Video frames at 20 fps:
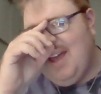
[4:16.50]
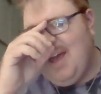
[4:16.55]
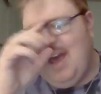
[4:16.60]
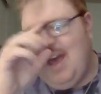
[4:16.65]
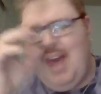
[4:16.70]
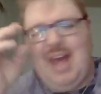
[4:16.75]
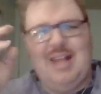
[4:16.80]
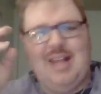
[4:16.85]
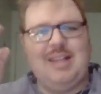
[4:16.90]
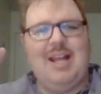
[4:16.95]

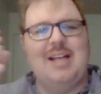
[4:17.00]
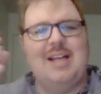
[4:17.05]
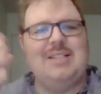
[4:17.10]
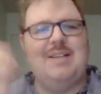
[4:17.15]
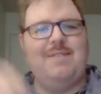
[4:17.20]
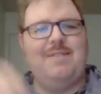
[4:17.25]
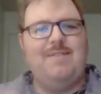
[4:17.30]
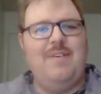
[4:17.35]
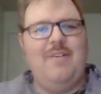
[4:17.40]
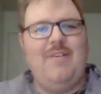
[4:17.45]
it
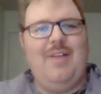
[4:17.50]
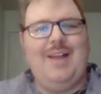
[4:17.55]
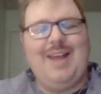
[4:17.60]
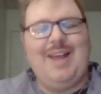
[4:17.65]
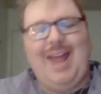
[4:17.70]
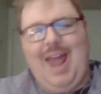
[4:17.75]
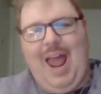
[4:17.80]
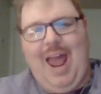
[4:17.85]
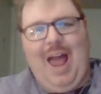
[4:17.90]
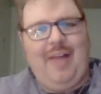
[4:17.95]
doesn't feel
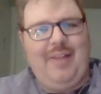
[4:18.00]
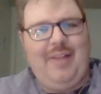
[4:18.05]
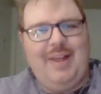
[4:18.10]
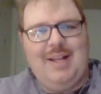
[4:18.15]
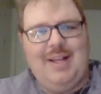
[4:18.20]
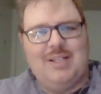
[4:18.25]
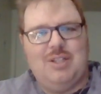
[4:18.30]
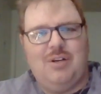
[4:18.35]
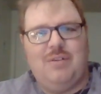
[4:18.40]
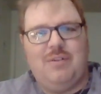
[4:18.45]
like
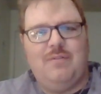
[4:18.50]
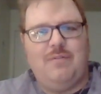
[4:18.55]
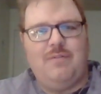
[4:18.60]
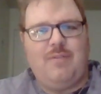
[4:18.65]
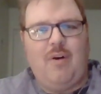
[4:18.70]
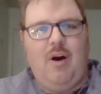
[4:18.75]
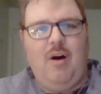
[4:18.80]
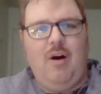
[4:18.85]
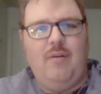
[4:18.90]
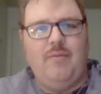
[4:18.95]
aliens are
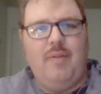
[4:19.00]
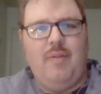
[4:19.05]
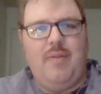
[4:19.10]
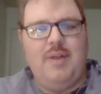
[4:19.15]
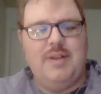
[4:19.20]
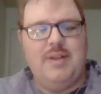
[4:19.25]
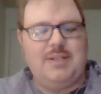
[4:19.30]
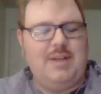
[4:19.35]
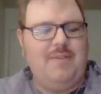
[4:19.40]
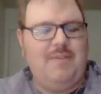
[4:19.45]
involved with
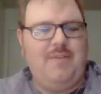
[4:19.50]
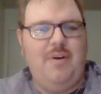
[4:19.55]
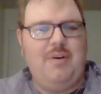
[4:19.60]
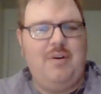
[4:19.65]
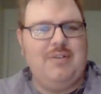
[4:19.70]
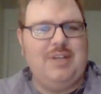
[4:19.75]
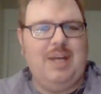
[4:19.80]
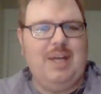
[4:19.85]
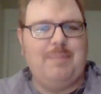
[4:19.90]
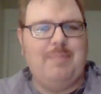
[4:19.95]
this. It
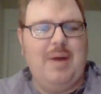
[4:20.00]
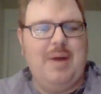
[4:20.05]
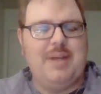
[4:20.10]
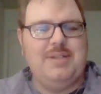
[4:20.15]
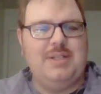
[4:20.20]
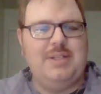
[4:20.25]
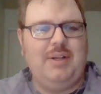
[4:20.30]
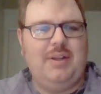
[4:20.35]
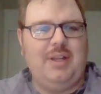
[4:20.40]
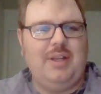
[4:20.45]
feels like
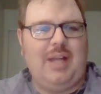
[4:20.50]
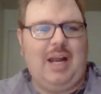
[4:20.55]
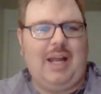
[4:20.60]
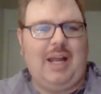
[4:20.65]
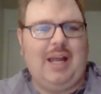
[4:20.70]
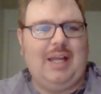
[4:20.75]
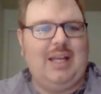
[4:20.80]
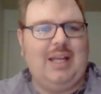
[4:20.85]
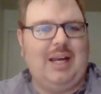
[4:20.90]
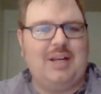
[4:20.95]
basically like
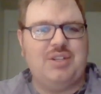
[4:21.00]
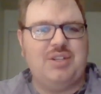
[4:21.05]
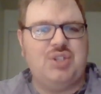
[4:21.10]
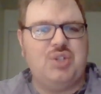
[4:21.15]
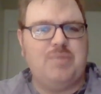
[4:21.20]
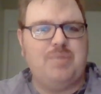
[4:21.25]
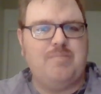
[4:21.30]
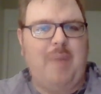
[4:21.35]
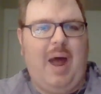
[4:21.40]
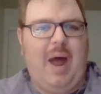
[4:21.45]
a like a
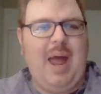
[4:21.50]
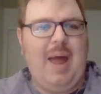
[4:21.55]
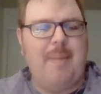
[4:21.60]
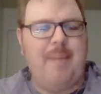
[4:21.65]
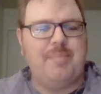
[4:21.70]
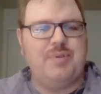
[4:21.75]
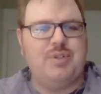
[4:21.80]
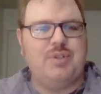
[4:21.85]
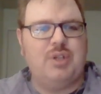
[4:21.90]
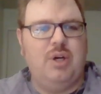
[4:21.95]
spy
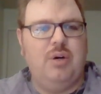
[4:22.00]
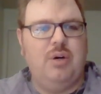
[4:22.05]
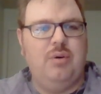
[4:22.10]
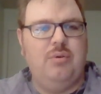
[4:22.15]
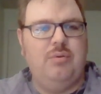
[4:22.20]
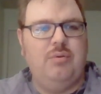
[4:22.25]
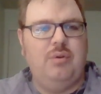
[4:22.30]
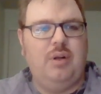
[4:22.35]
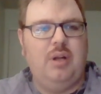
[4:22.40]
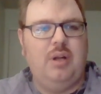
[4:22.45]

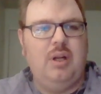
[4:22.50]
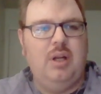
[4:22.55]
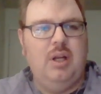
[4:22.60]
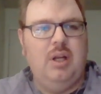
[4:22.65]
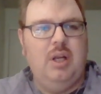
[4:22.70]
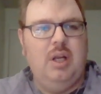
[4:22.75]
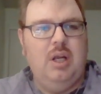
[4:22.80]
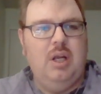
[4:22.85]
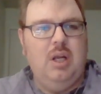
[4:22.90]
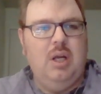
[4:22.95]
episode
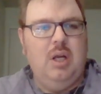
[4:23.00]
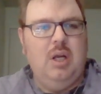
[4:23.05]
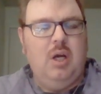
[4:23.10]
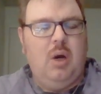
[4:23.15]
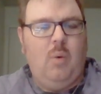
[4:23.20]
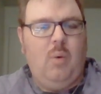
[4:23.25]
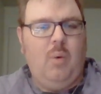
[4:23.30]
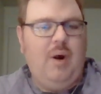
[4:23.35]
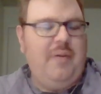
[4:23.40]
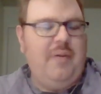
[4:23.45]

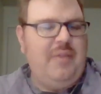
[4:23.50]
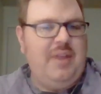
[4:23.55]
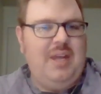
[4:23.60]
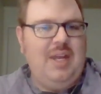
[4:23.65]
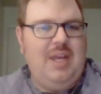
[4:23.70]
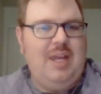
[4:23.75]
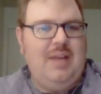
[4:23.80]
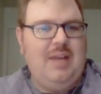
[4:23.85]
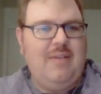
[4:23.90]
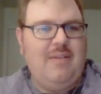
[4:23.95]
where
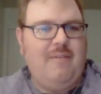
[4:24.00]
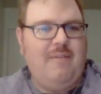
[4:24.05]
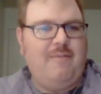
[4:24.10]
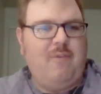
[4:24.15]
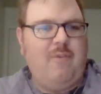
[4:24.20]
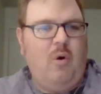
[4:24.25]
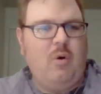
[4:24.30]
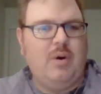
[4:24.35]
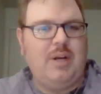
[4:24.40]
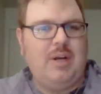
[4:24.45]
the, the
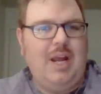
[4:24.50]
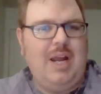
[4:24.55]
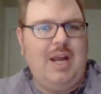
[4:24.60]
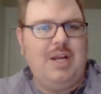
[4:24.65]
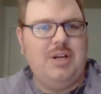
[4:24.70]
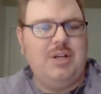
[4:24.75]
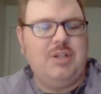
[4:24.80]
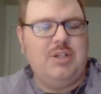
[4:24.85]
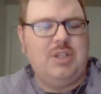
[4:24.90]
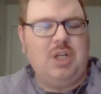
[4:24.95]
foreign
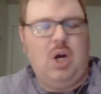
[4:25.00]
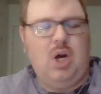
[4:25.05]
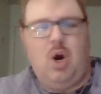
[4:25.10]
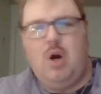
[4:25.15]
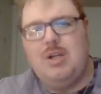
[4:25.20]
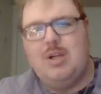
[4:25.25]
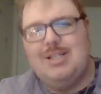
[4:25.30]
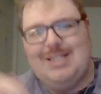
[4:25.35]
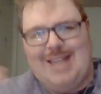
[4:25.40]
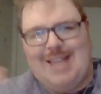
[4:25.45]
agents
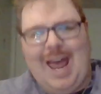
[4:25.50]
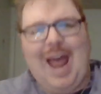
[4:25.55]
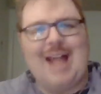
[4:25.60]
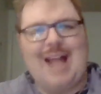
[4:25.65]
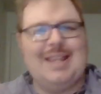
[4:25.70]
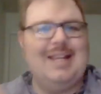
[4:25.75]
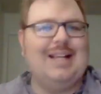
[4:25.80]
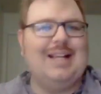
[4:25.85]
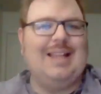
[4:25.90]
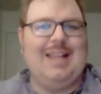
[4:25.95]
are
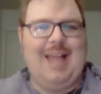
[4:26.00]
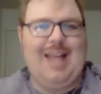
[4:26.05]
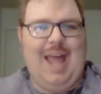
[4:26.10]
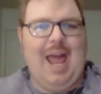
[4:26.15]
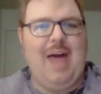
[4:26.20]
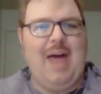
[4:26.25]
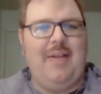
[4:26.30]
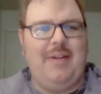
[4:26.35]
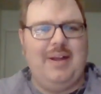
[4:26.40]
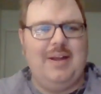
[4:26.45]
technically
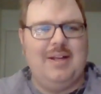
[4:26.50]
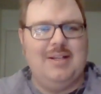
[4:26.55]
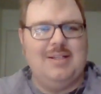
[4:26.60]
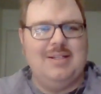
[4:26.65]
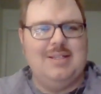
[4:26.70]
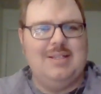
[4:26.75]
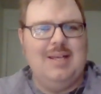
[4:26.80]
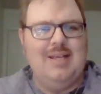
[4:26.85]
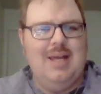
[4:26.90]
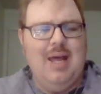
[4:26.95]

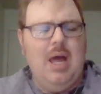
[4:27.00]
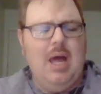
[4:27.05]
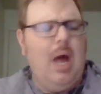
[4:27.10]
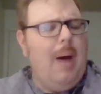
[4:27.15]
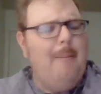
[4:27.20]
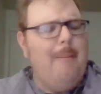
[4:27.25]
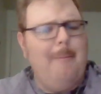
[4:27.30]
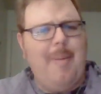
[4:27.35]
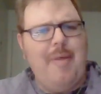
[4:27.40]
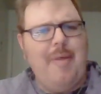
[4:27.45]
aliens,
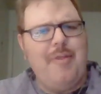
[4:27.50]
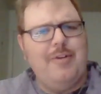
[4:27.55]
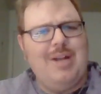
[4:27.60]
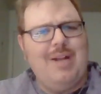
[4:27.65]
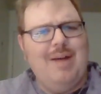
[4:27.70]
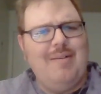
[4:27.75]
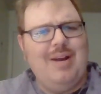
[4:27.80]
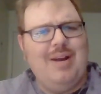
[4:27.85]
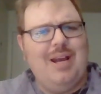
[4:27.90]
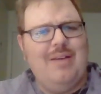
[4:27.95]
but they're
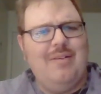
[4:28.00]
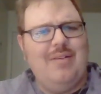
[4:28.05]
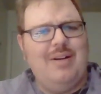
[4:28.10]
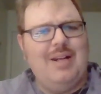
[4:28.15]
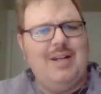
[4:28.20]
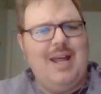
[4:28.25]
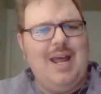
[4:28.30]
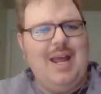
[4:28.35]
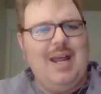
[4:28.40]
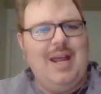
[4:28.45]
never given a
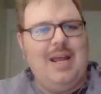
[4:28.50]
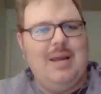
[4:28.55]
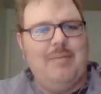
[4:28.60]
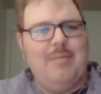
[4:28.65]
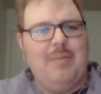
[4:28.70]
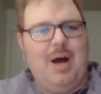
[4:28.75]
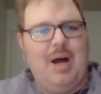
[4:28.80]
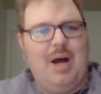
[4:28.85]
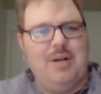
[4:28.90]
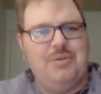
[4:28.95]

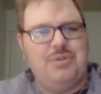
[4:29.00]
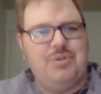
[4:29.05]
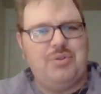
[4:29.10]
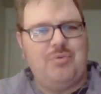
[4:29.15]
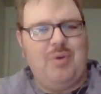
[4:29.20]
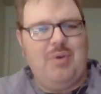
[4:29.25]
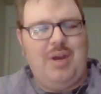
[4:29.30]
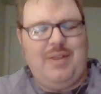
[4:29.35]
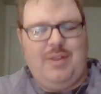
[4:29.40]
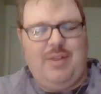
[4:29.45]
name on
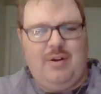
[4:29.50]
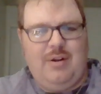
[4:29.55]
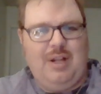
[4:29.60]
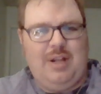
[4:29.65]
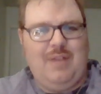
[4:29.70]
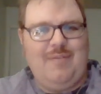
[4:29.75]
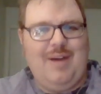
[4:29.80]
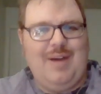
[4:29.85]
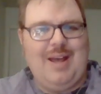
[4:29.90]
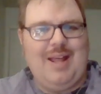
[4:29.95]
screen. They're
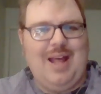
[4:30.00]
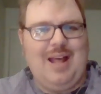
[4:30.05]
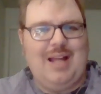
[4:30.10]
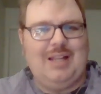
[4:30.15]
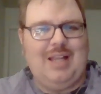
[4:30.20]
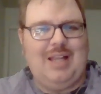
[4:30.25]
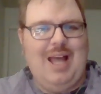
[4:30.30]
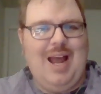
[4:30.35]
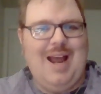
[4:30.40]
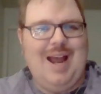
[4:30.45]
identified
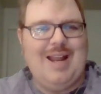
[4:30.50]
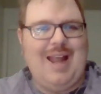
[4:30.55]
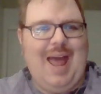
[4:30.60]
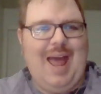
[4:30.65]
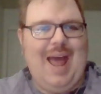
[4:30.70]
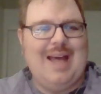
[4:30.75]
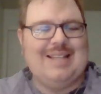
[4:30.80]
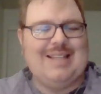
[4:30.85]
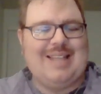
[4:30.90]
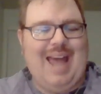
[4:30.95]
online
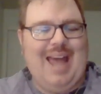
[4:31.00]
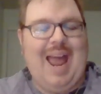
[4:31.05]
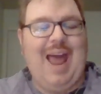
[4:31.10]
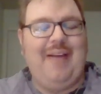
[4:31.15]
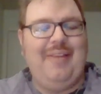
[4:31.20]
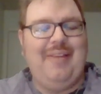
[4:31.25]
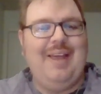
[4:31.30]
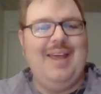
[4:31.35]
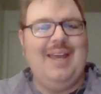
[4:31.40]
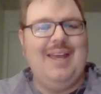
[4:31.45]
as
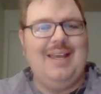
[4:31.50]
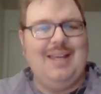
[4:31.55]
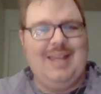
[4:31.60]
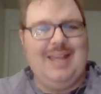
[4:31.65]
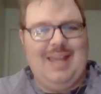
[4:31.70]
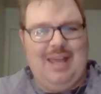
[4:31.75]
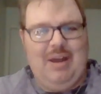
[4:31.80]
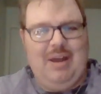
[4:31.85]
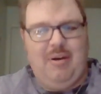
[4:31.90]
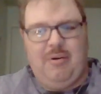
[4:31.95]
Alien
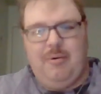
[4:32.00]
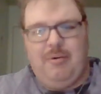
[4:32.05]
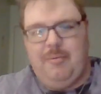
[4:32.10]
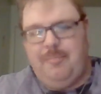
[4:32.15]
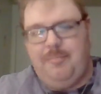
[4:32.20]
Kill.